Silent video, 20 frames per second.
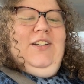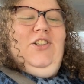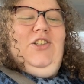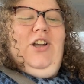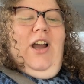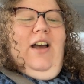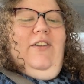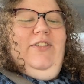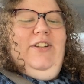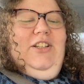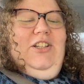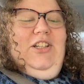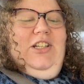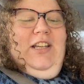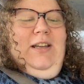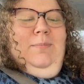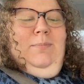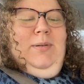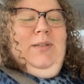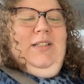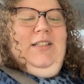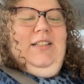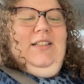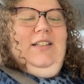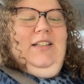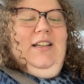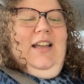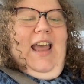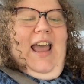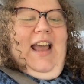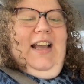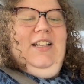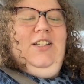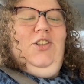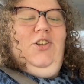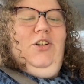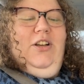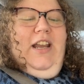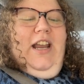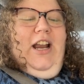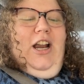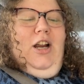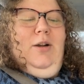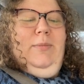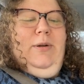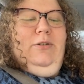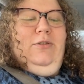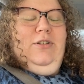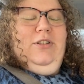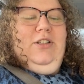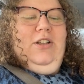Java chips, extra caramel